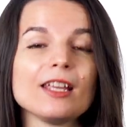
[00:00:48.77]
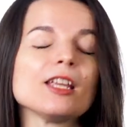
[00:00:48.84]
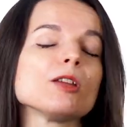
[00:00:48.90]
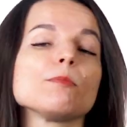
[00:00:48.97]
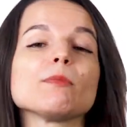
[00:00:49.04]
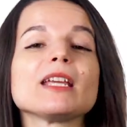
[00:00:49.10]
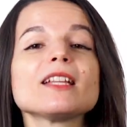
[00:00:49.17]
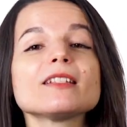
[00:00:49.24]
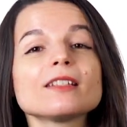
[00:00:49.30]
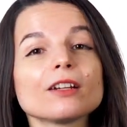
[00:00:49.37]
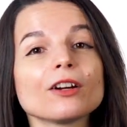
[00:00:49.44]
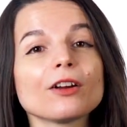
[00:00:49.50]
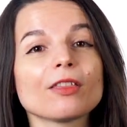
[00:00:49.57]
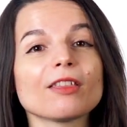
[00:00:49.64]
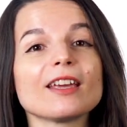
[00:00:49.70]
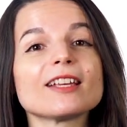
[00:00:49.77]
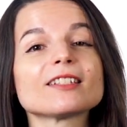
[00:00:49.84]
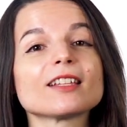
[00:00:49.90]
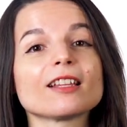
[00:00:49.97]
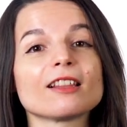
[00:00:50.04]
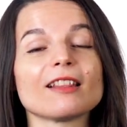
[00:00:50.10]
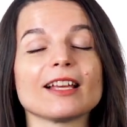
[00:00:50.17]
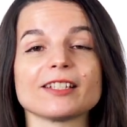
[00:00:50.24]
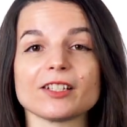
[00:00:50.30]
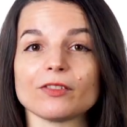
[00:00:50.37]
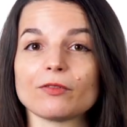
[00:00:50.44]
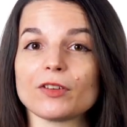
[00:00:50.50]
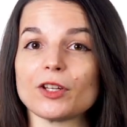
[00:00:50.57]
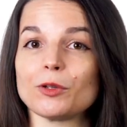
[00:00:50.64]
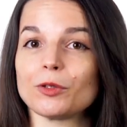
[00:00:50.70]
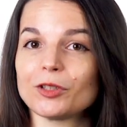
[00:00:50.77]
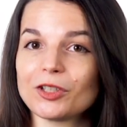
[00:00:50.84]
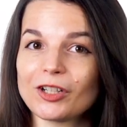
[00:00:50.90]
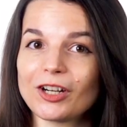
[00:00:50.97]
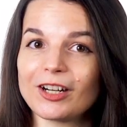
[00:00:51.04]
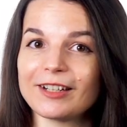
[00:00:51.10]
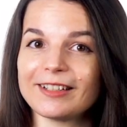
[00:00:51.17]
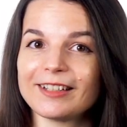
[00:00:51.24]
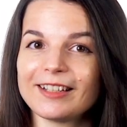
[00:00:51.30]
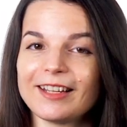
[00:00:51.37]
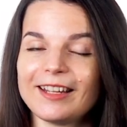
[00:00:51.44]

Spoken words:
it means there are things in the lesson for you to learn.